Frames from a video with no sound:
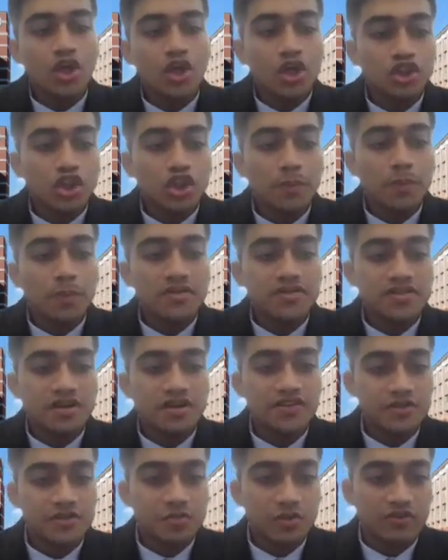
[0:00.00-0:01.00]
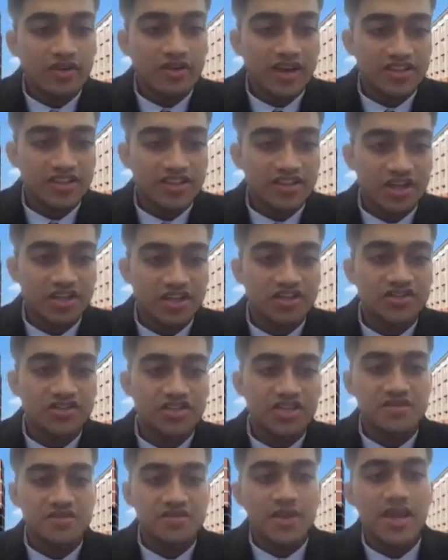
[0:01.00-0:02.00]
ShopUp's service providing structures
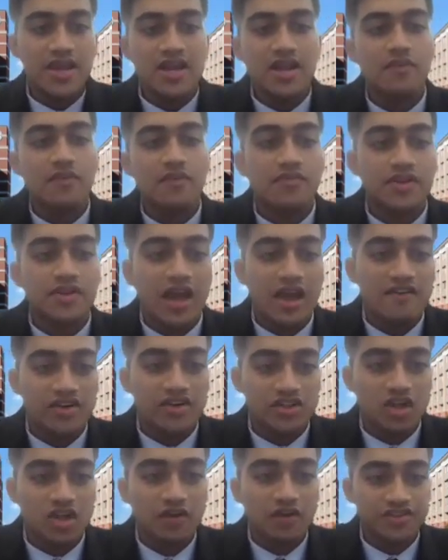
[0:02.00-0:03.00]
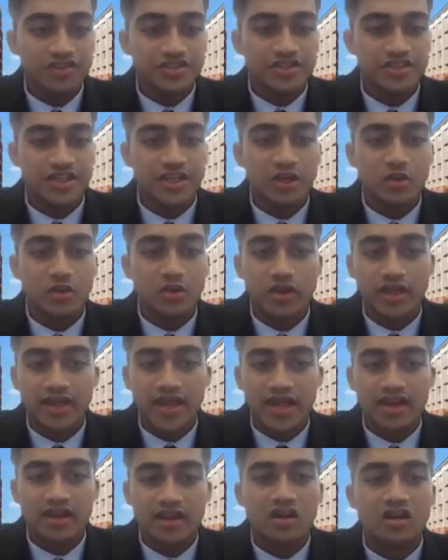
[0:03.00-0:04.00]
is made up of diverse options, including
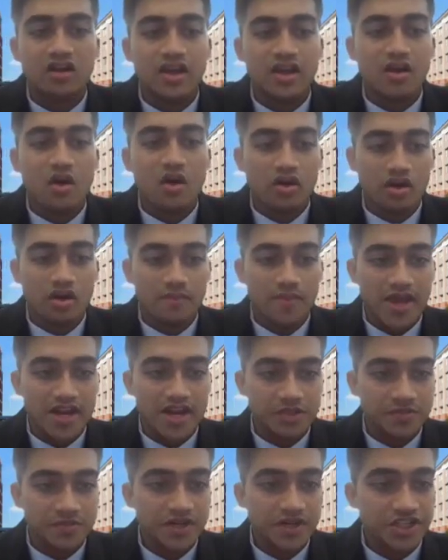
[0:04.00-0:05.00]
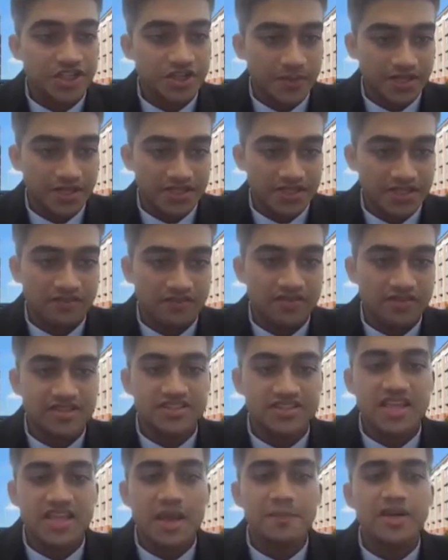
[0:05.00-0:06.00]
catalog and order management, shipping services,
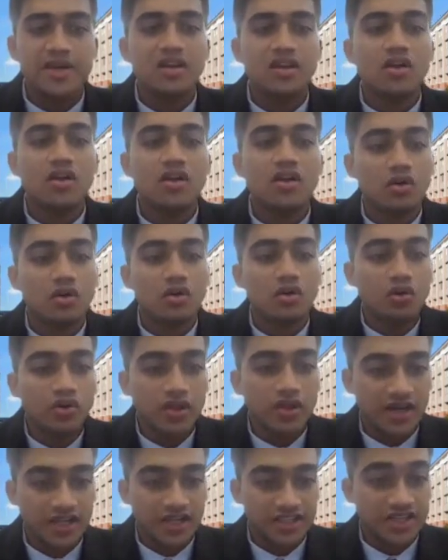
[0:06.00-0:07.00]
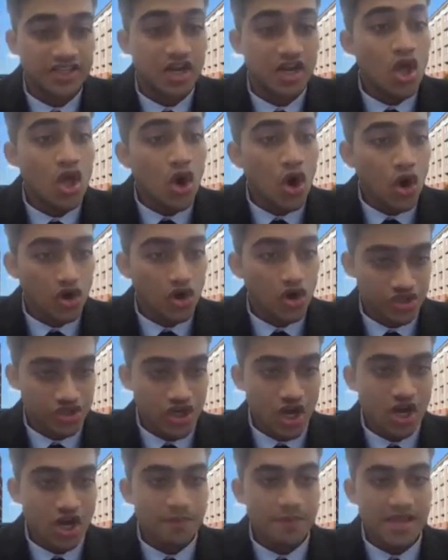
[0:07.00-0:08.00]
capital or loan collection, or
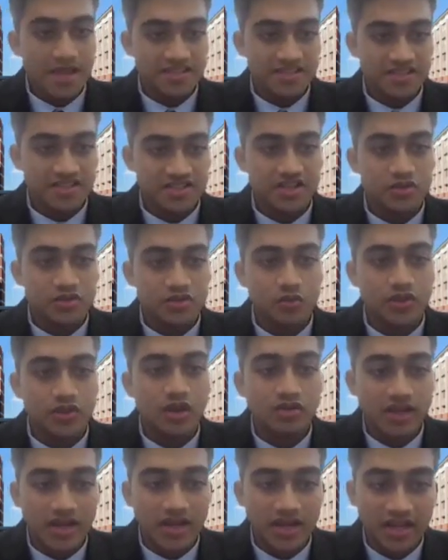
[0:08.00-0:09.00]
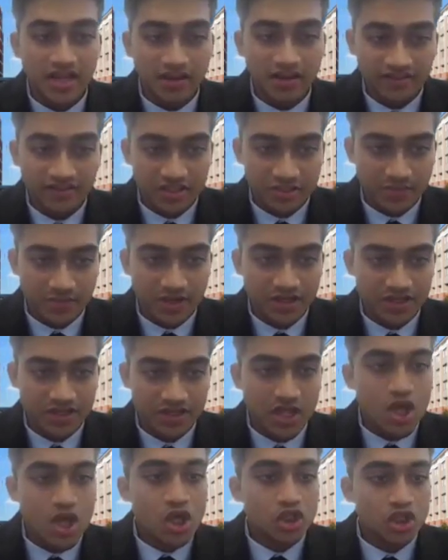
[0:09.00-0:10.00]
startup assistance without any investment.
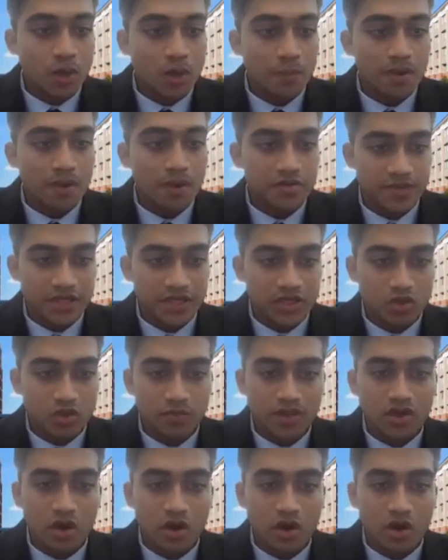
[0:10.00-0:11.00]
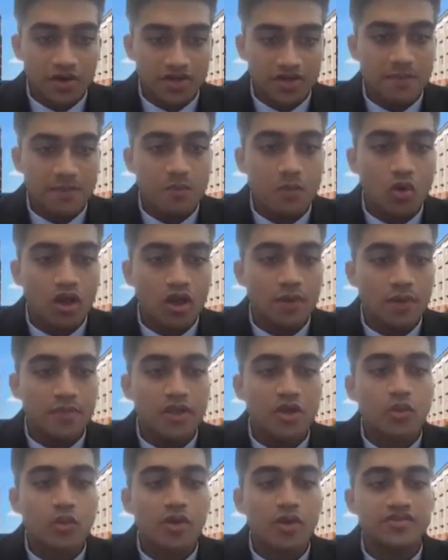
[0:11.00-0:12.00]
ShopUp's B2B commerce app, Mocam,
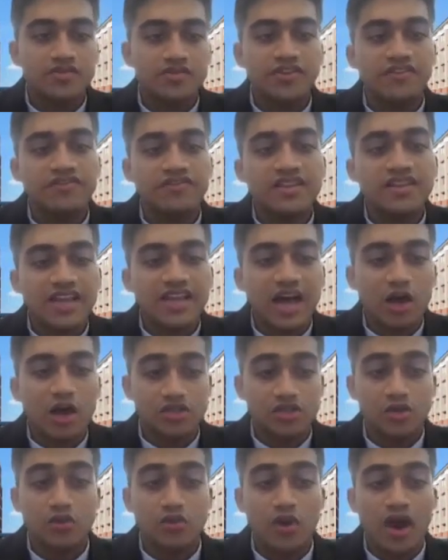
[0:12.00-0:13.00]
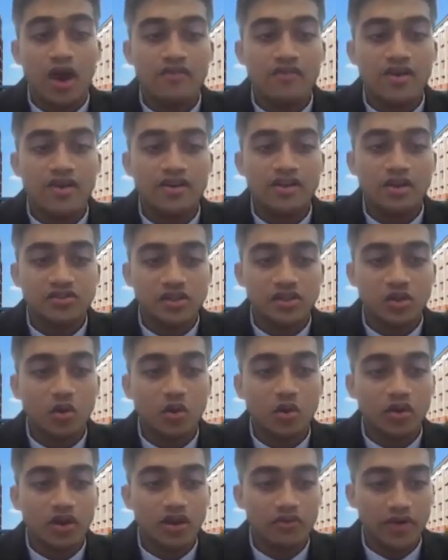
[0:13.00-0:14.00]
equates 50,000 to 100,000
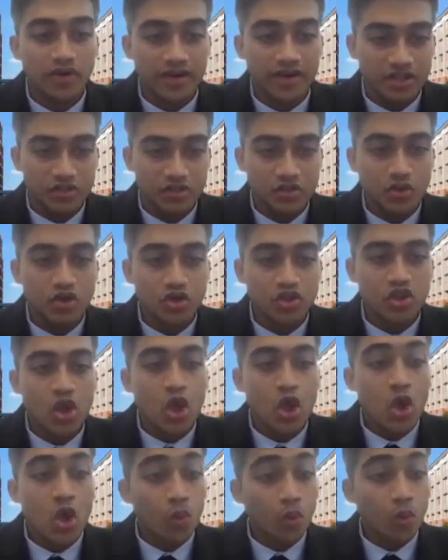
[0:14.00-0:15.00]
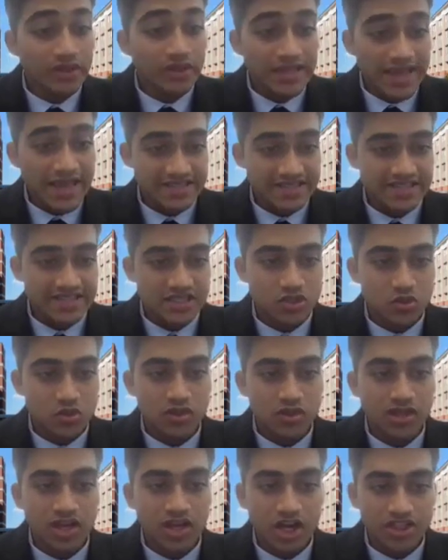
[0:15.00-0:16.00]
local retail stores with access to the
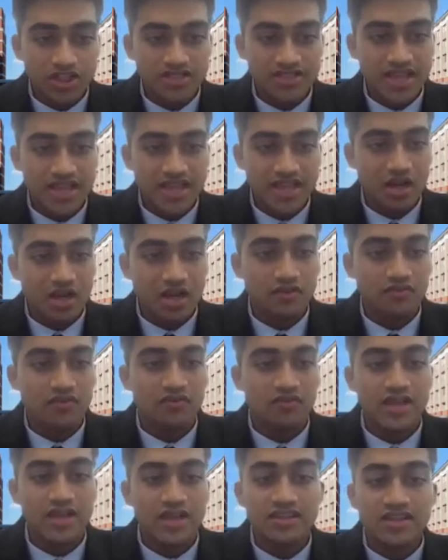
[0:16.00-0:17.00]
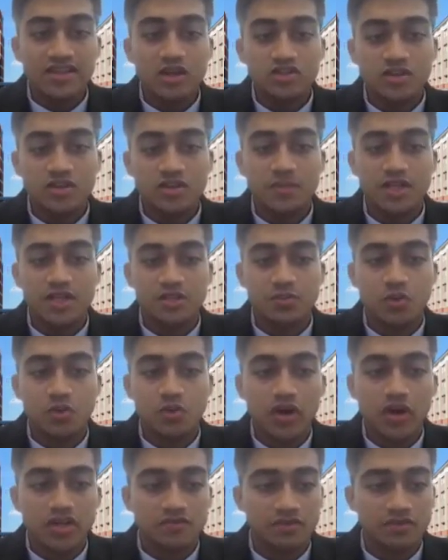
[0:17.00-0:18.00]
largest catalog of 10,000 plus
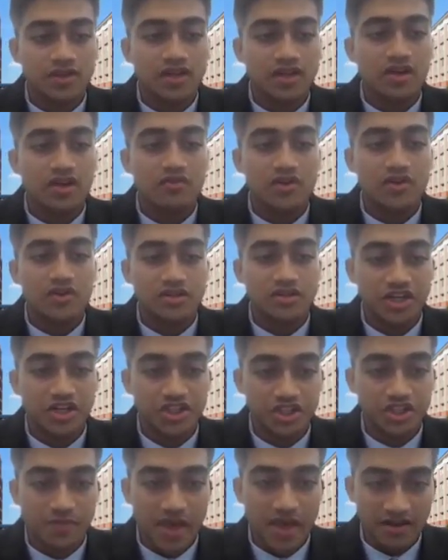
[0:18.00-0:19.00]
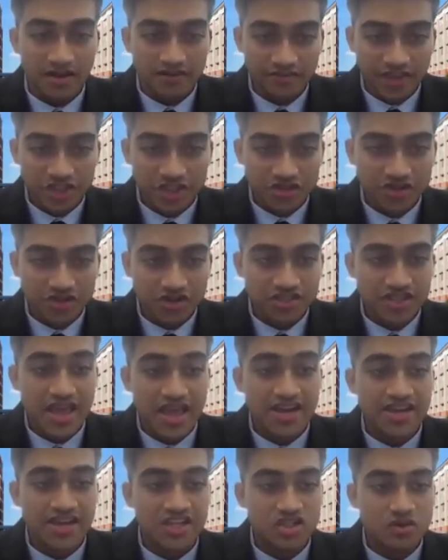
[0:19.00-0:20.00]
products from the country's largest manufacturers
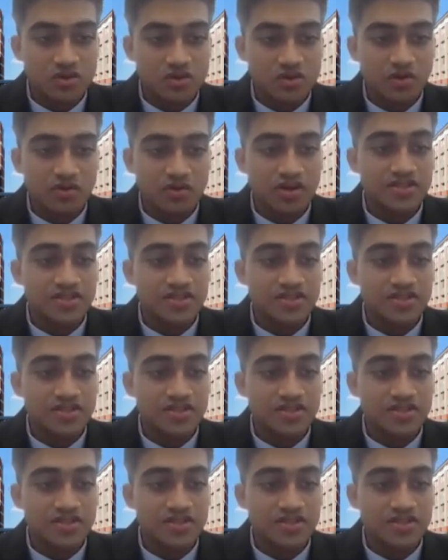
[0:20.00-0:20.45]
and distributors